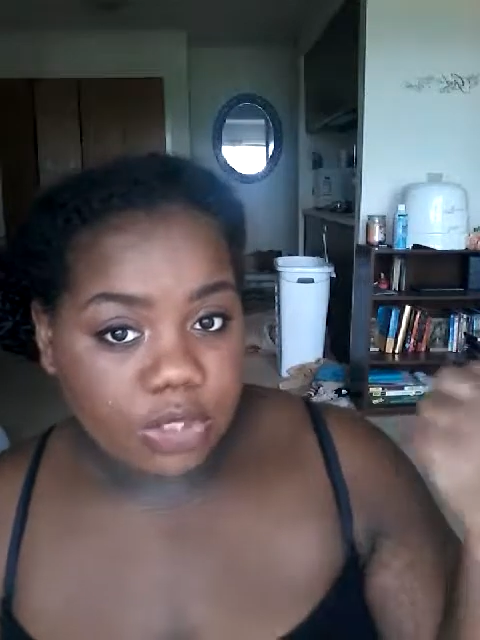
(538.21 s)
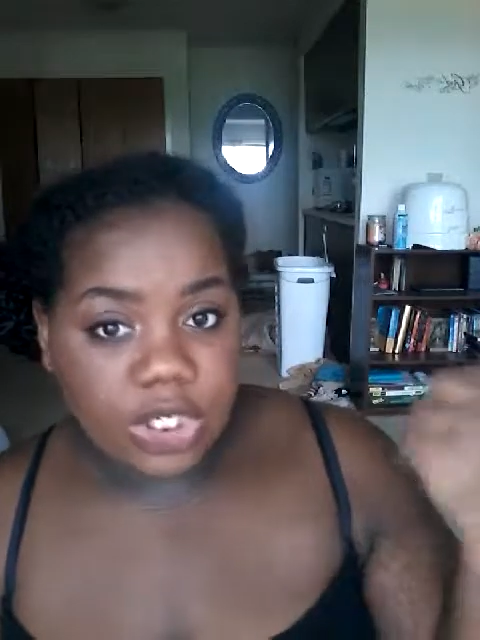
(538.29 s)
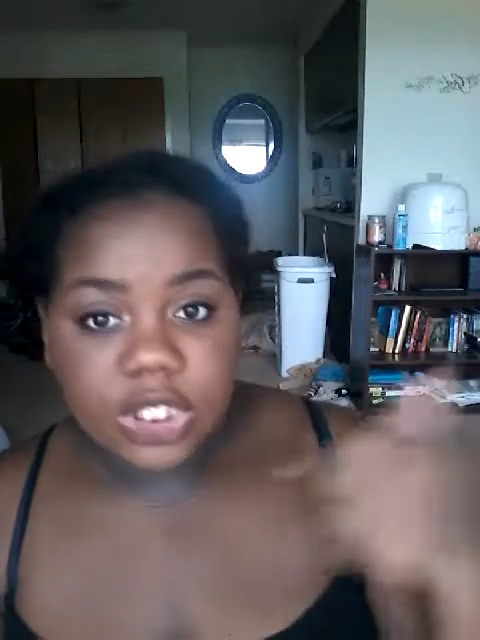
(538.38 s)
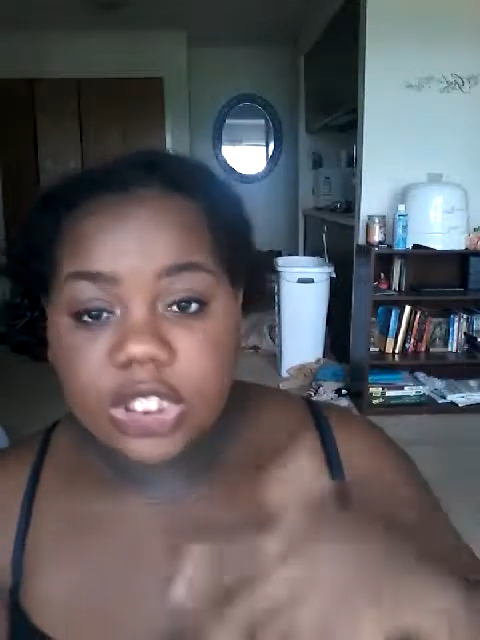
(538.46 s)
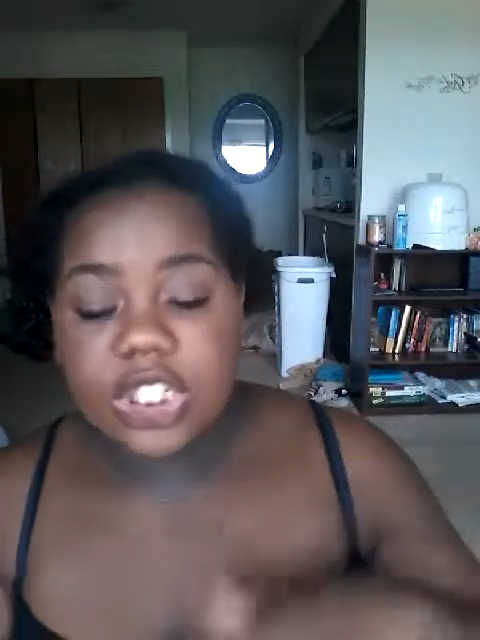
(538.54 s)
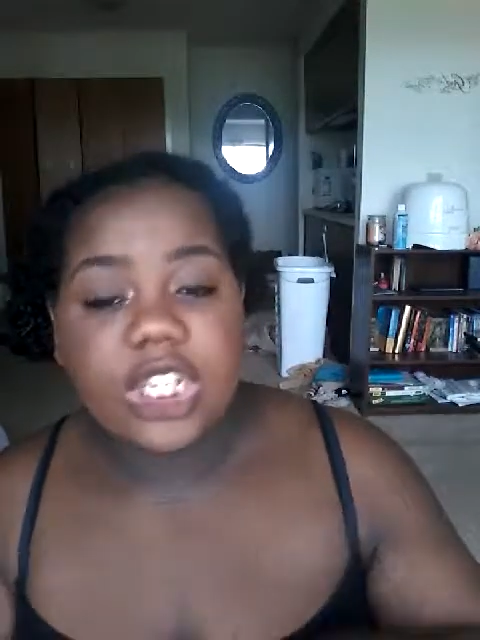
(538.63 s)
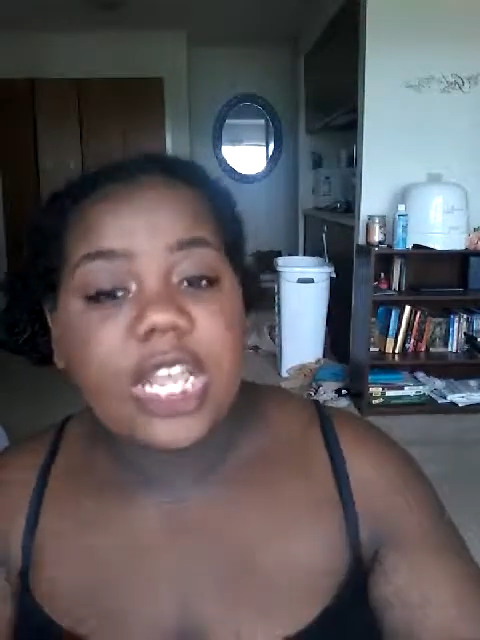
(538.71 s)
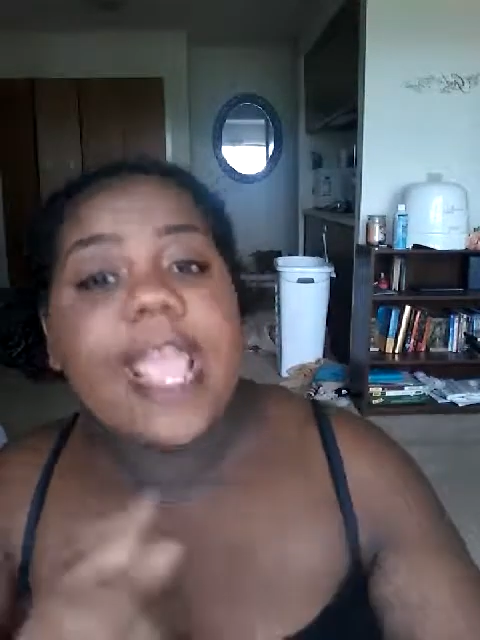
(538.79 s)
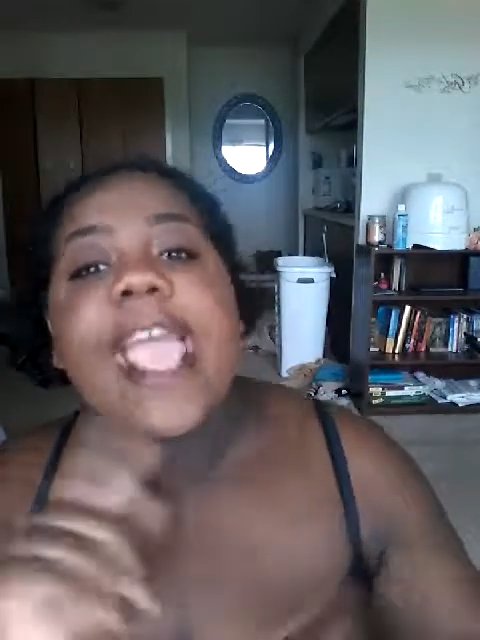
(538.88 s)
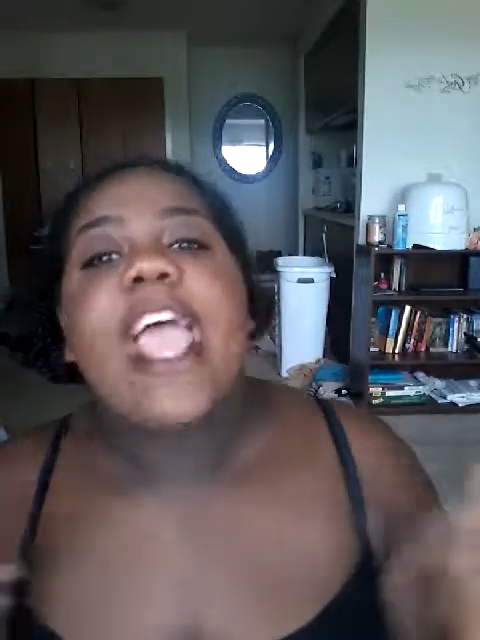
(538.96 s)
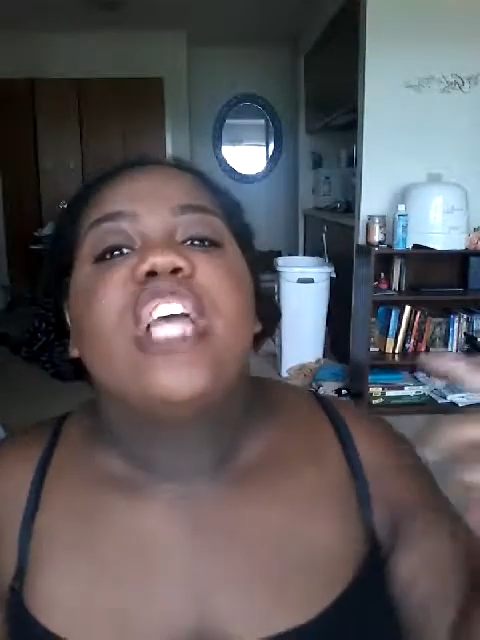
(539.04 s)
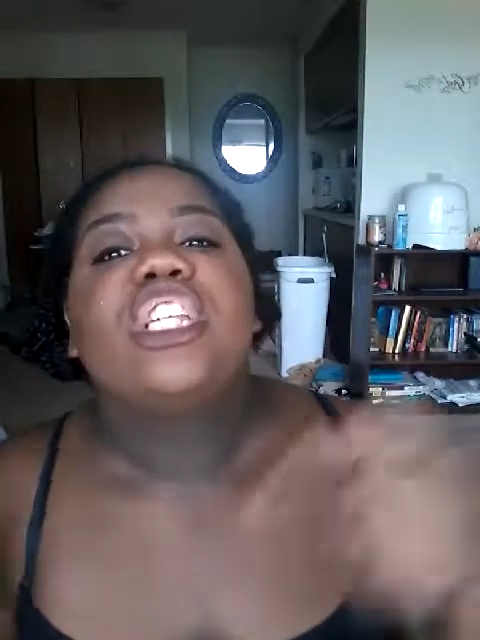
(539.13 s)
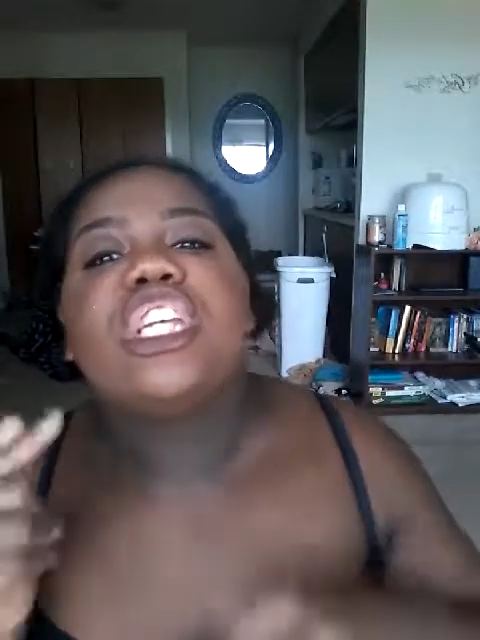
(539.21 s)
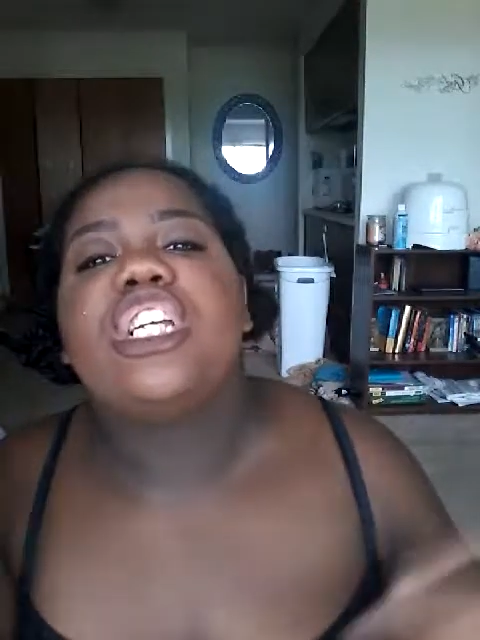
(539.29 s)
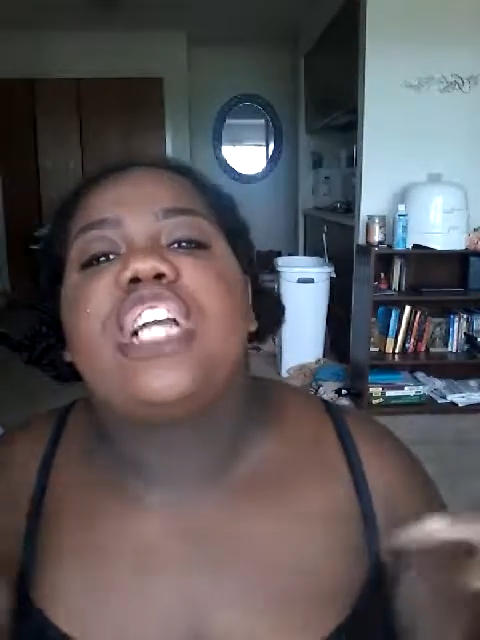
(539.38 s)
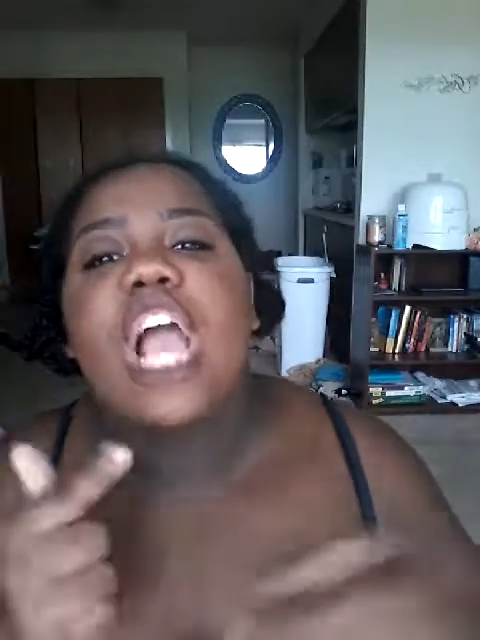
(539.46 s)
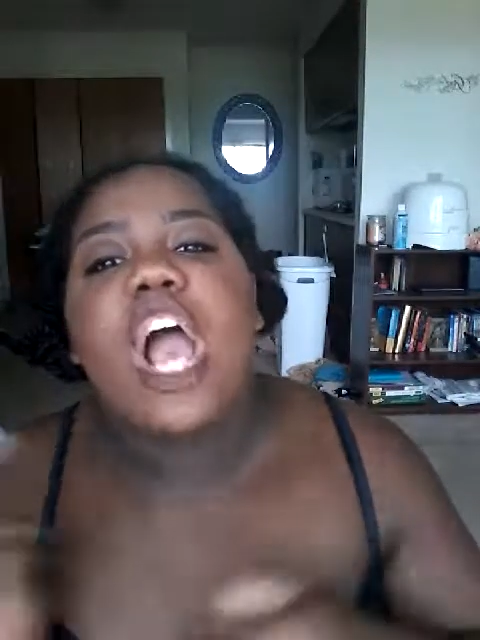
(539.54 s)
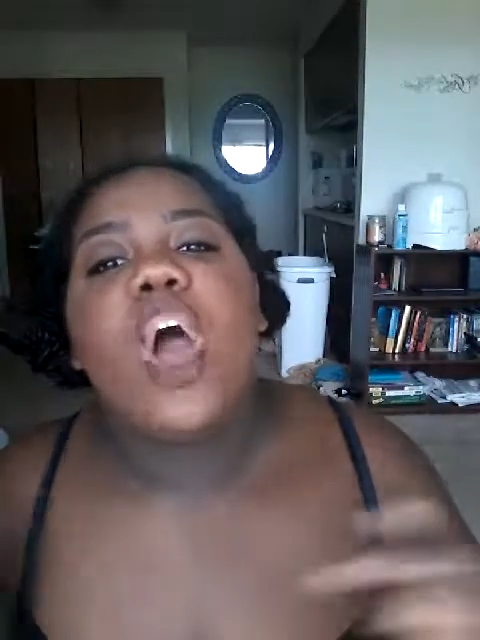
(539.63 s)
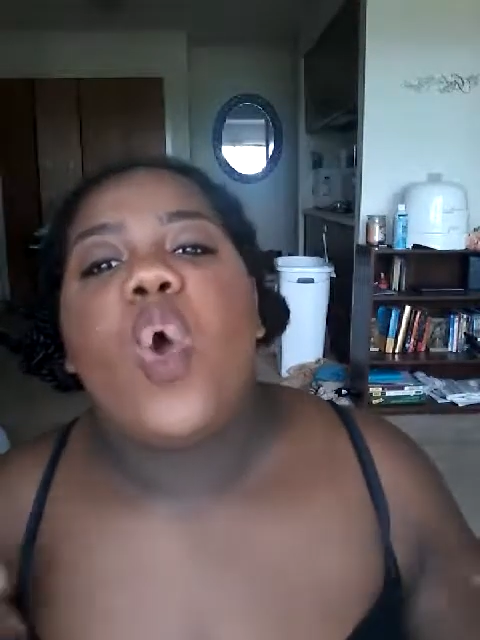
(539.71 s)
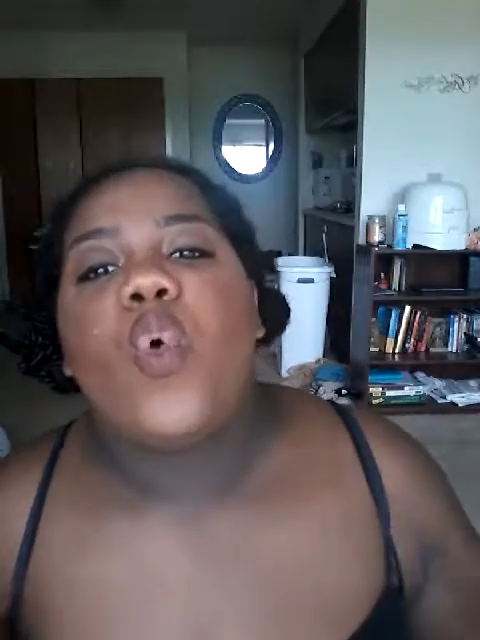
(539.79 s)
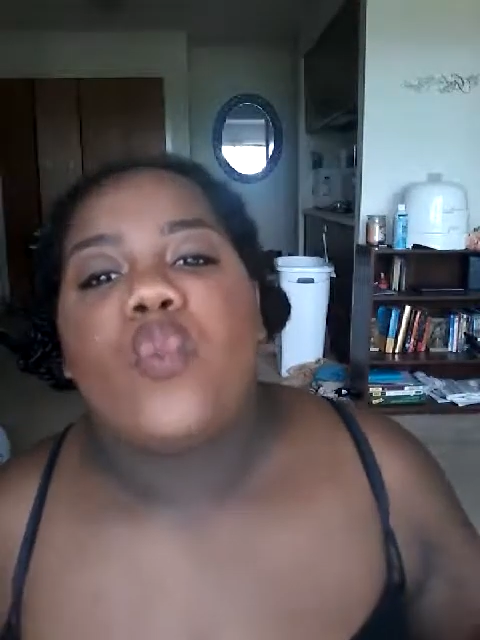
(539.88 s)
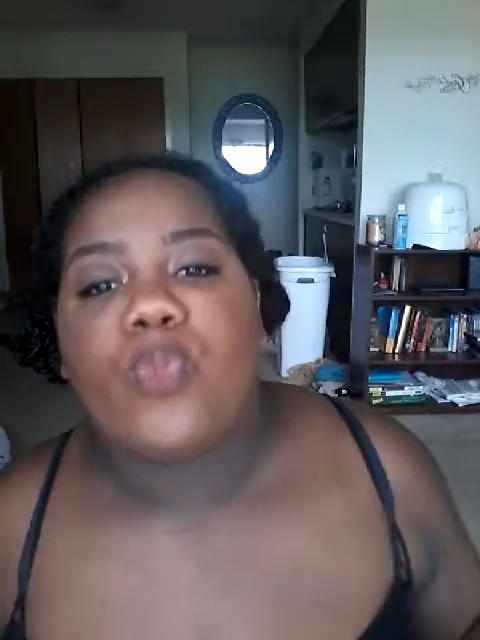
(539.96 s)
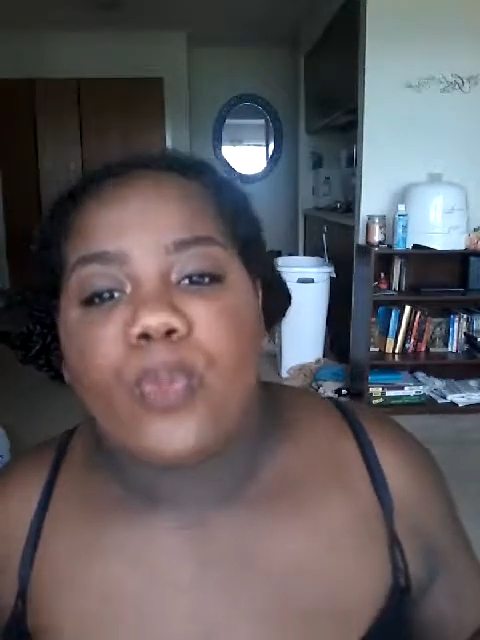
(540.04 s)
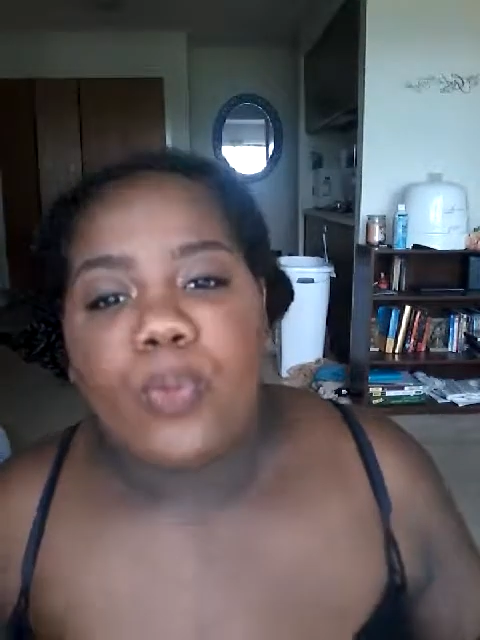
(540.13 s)
She
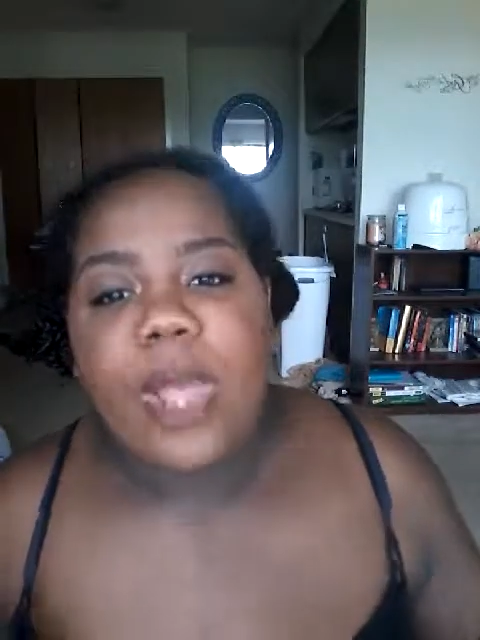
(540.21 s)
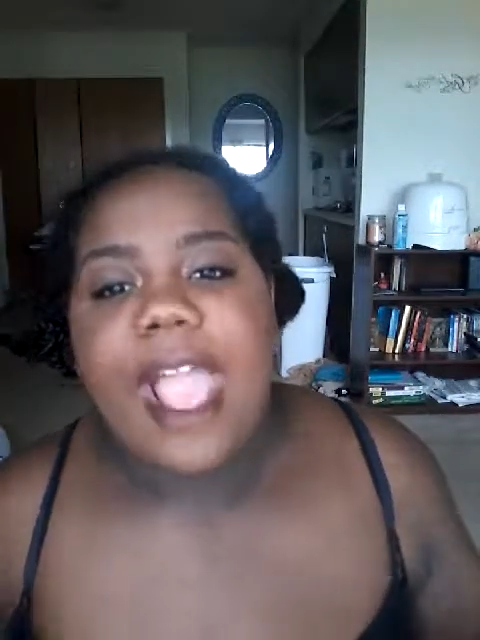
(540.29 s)
gone